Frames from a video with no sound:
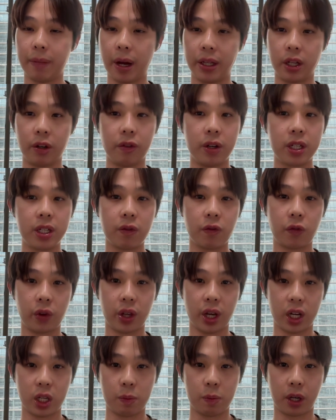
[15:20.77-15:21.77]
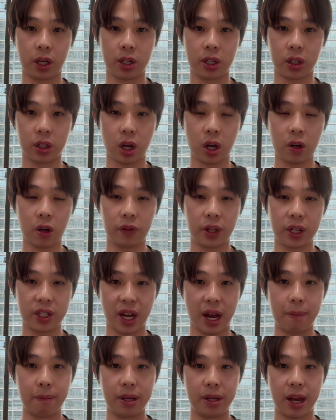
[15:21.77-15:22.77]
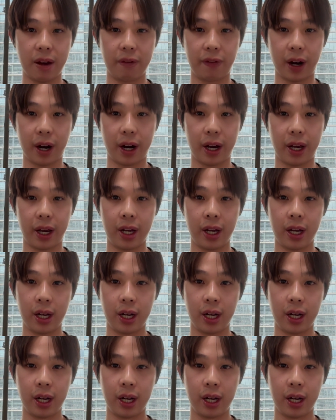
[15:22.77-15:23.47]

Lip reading: And the reason for that is because a lot of this NBFI,